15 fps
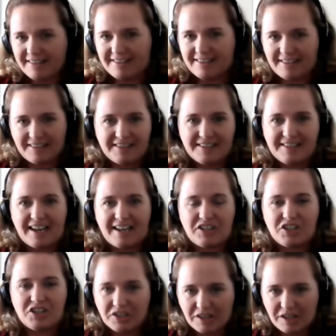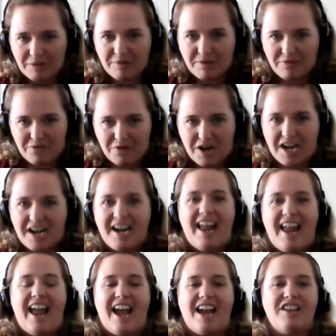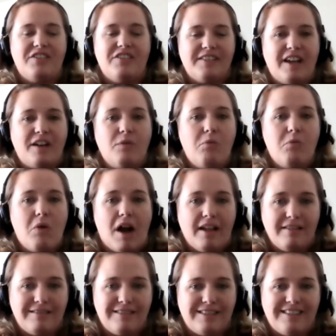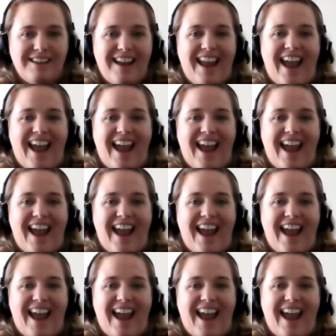Cincinnati Chili before, and you said once.